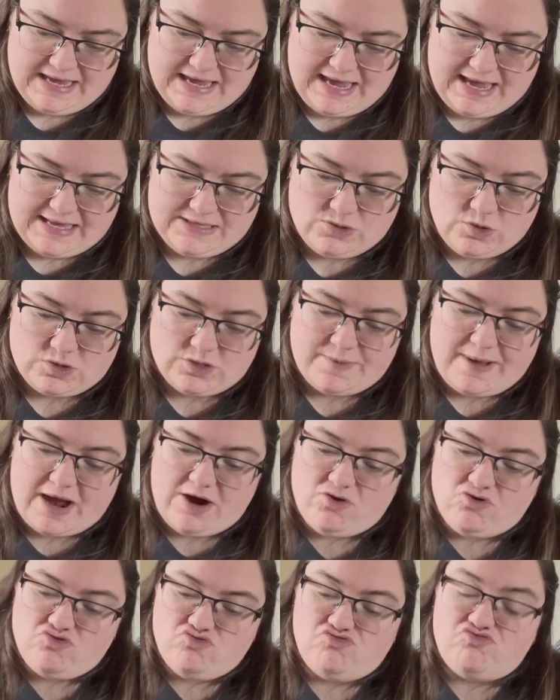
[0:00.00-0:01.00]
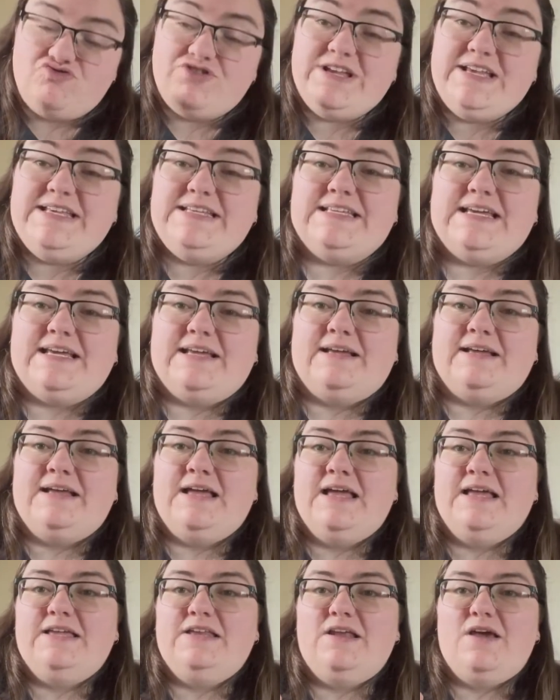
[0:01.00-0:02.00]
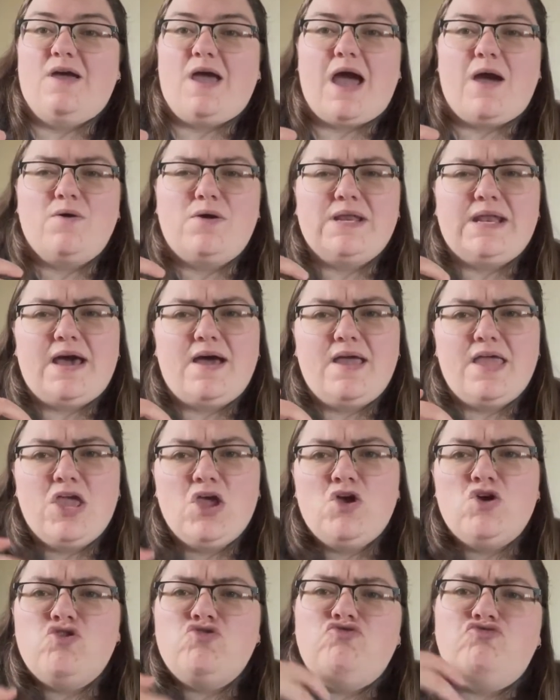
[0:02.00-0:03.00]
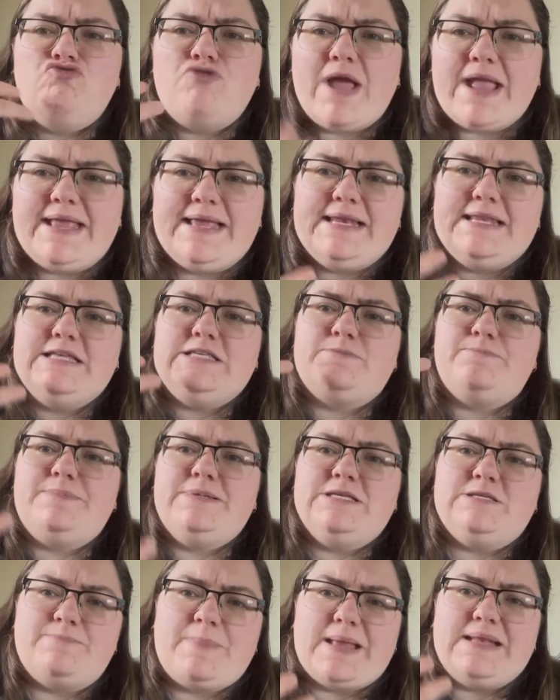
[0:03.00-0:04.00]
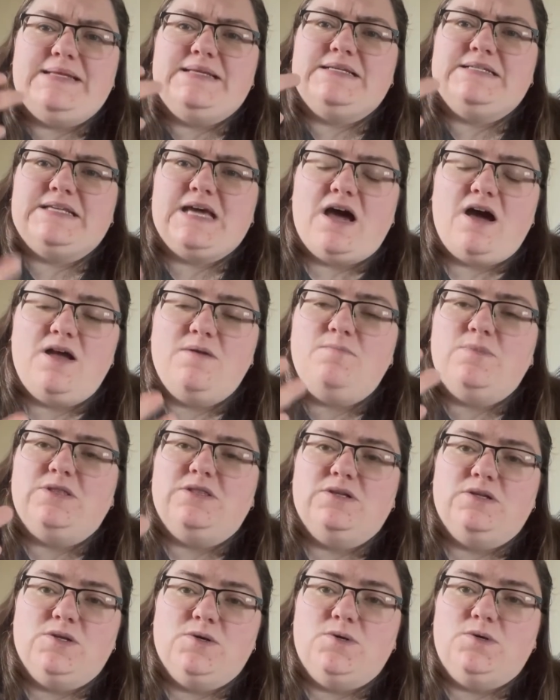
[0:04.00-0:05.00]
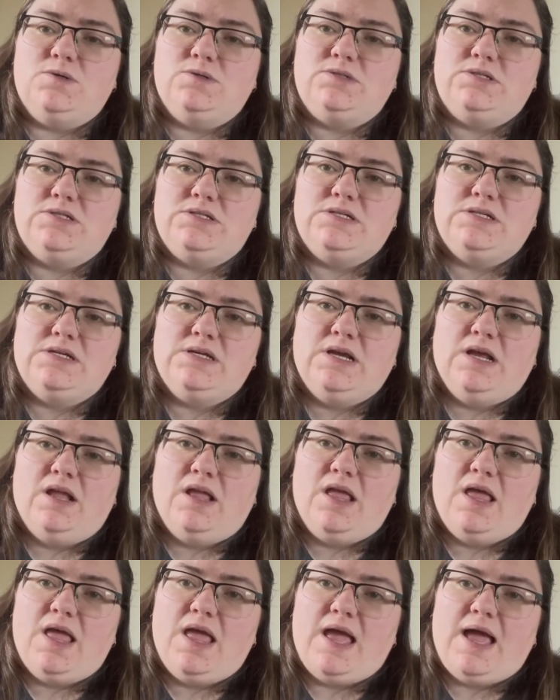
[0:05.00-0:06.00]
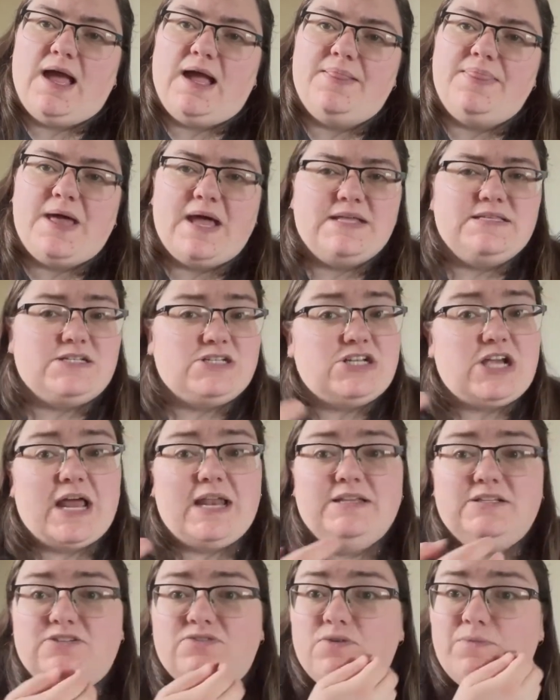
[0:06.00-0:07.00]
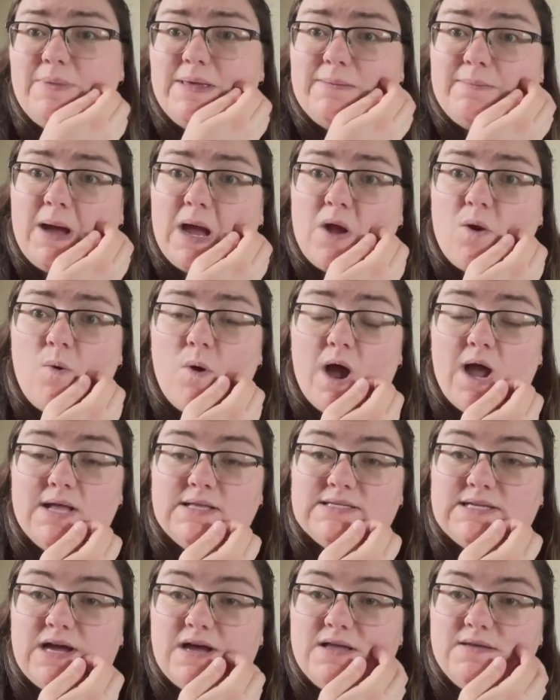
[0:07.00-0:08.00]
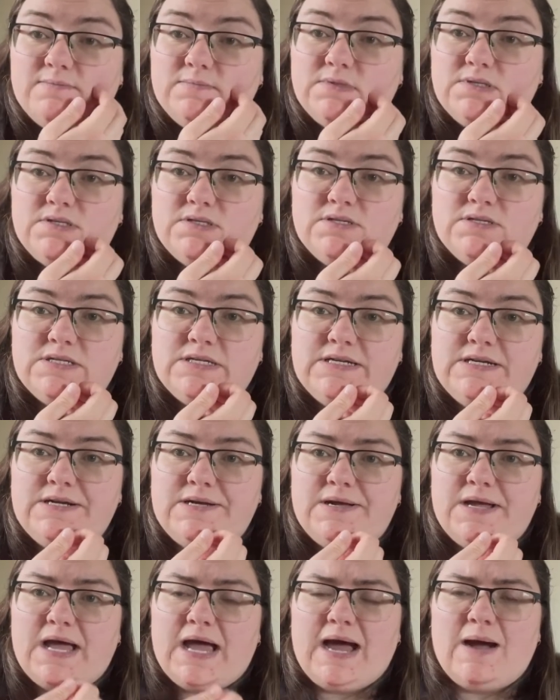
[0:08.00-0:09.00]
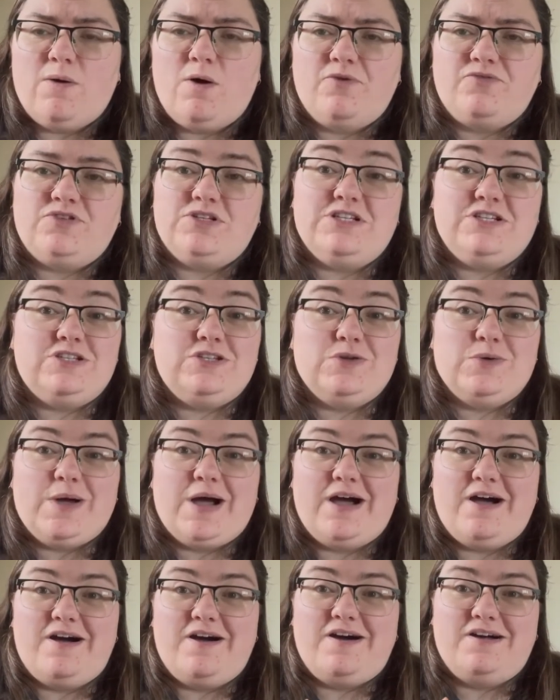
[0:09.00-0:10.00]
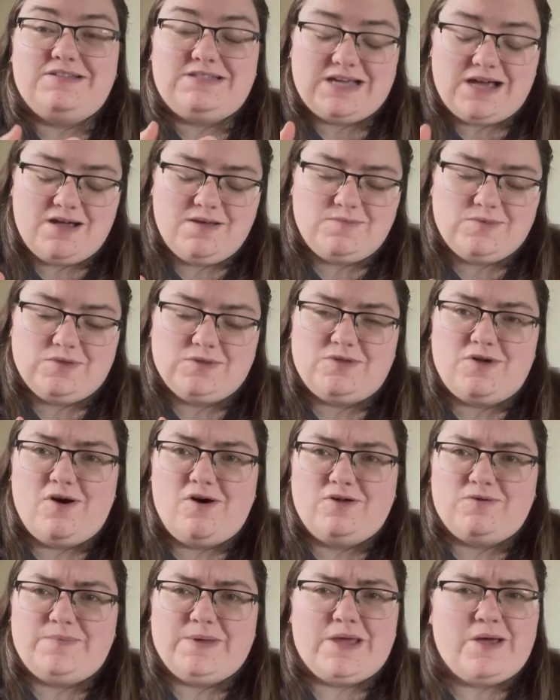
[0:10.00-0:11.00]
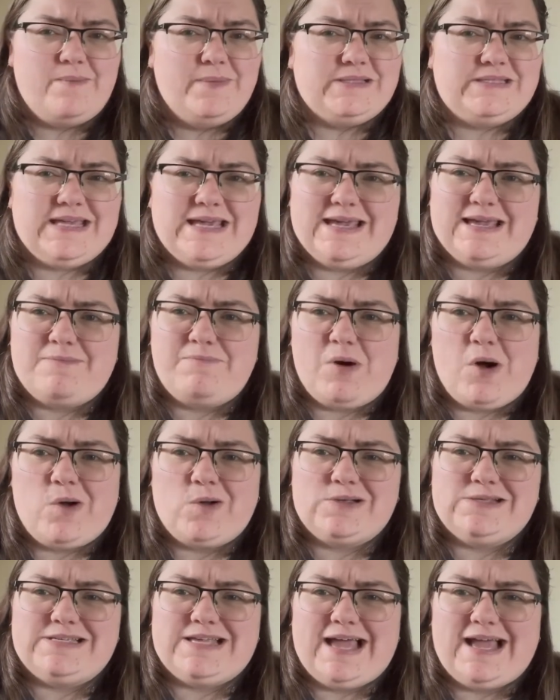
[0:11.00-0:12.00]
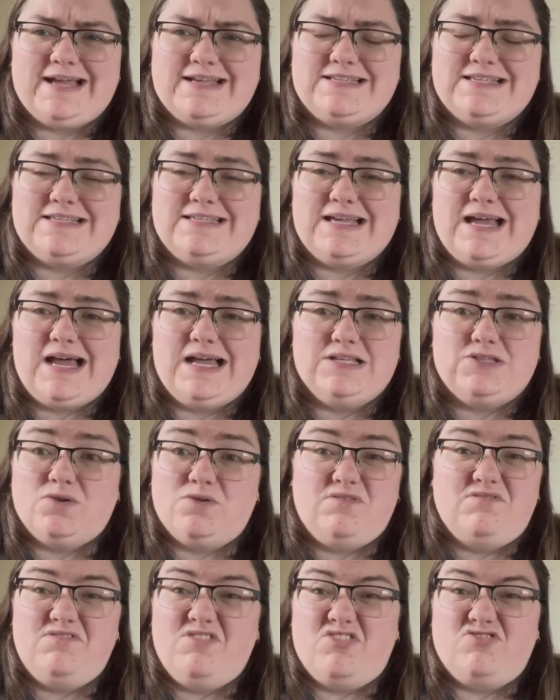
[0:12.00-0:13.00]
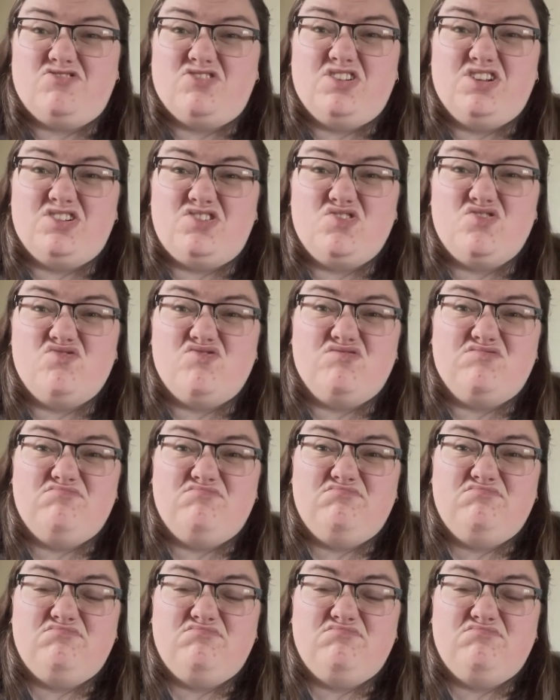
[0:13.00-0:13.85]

It talks about reading. You know, how can I regularly be spending time with the Lord? And that is a challenge for me in my quiet times. How often do our times with God become a tick box exercise or not done at all?